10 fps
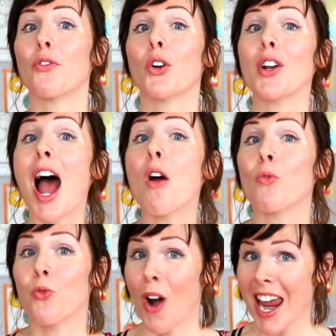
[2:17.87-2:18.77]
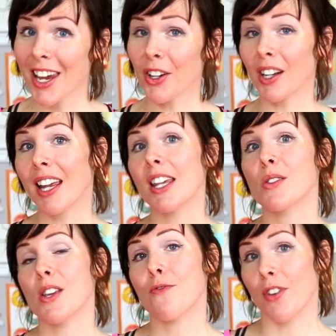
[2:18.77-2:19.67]
if you're not regularly
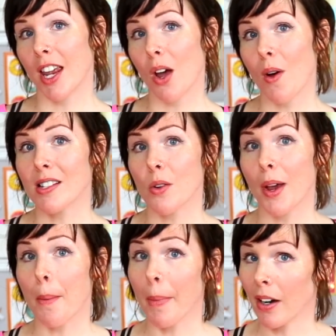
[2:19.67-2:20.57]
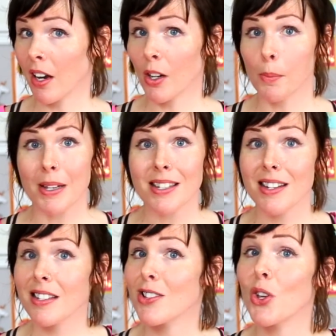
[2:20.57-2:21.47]
using video as a way to market your
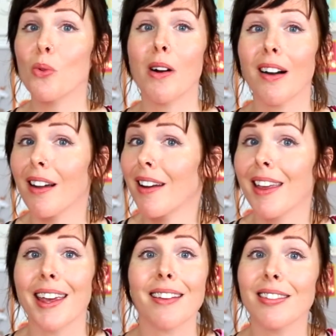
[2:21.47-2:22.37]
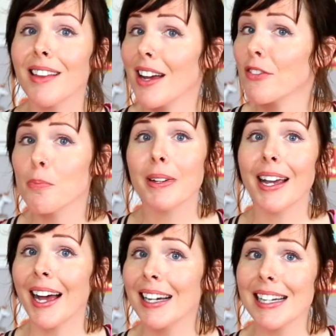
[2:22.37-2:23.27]
business, you are going to get left
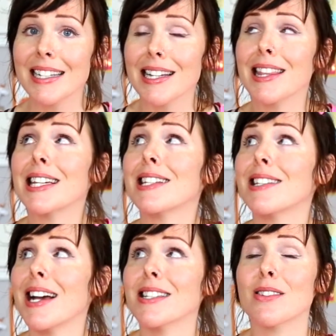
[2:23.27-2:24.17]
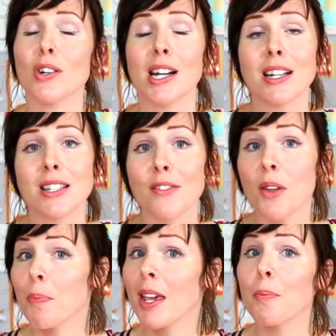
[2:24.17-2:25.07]
behind in the dust trails of
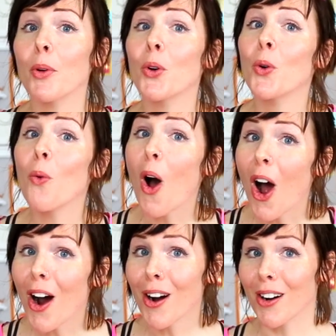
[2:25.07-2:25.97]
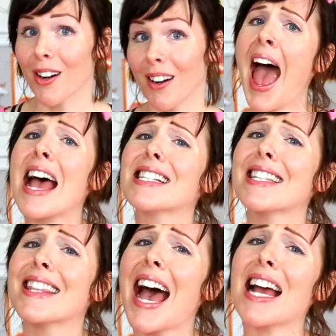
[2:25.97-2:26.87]
the people who are.
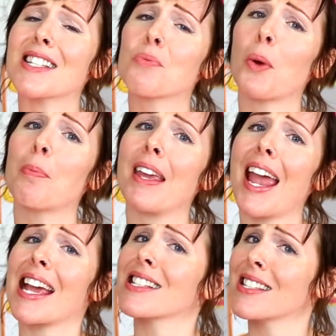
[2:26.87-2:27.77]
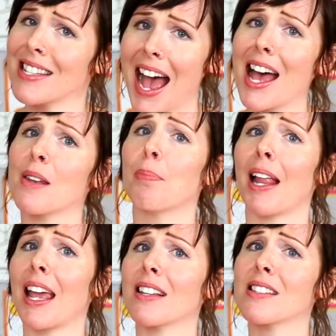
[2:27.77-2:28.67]
And that will be a sad
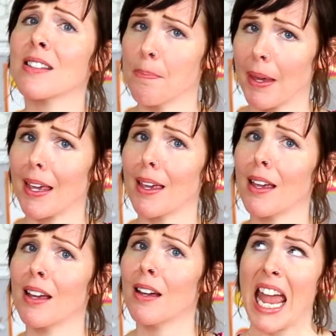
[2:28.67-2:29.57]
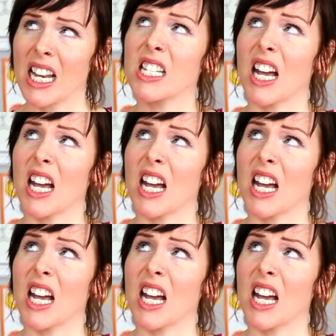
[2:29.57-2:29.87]
place to be. And